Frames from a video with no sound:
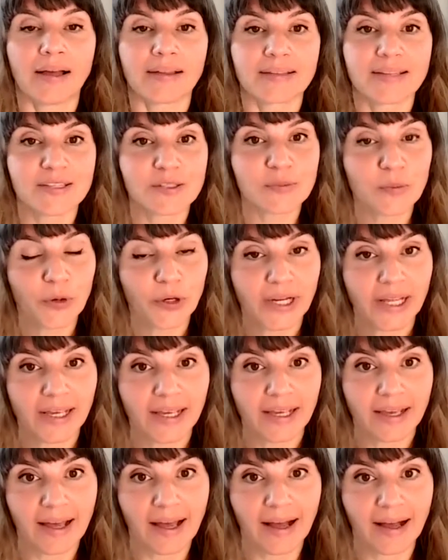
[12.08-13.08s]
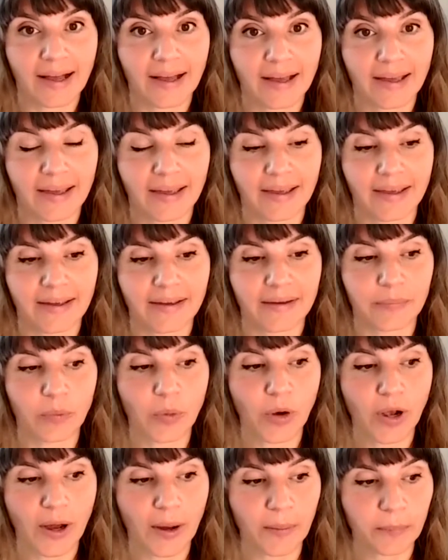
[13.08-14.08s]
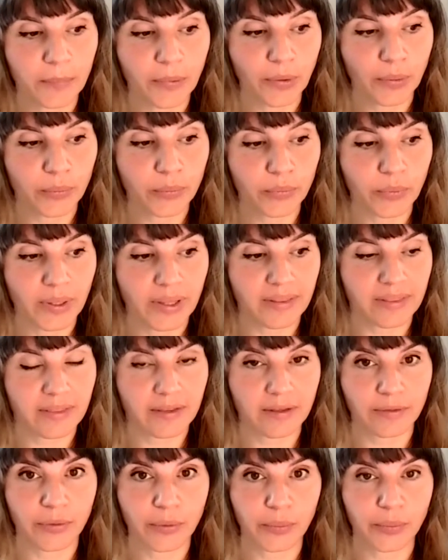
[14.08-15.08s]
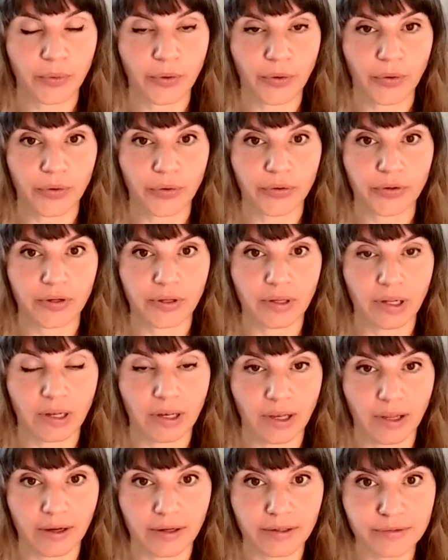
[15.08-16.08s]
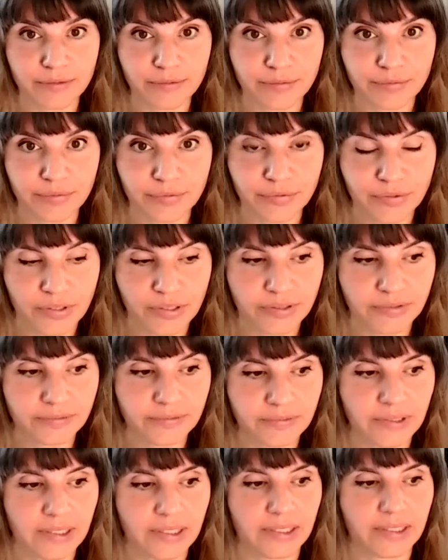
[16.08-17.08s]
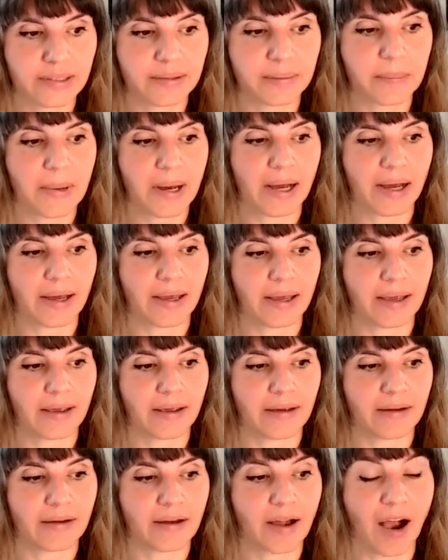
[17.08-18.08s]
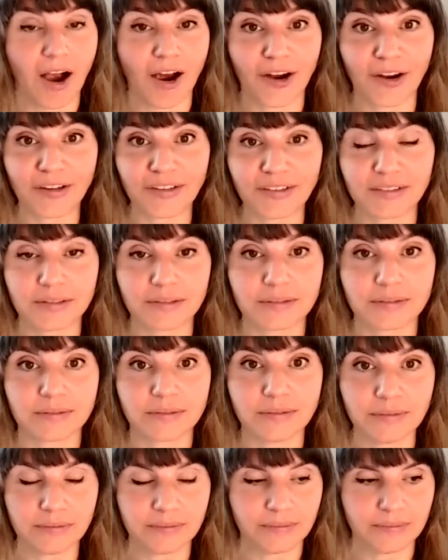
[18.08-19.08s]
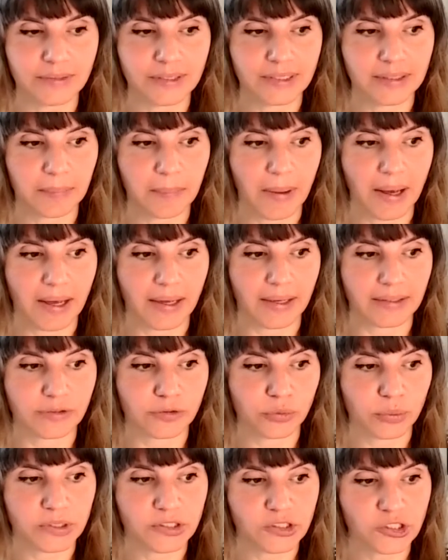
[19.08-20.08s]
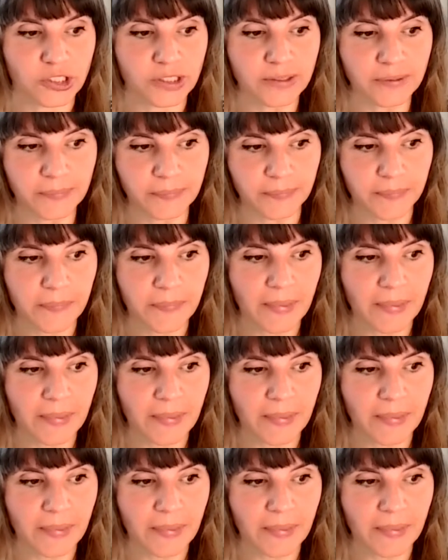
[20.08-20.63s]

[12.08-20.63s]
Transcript: This morning, I woke up with the word love in my heart, in my intuition.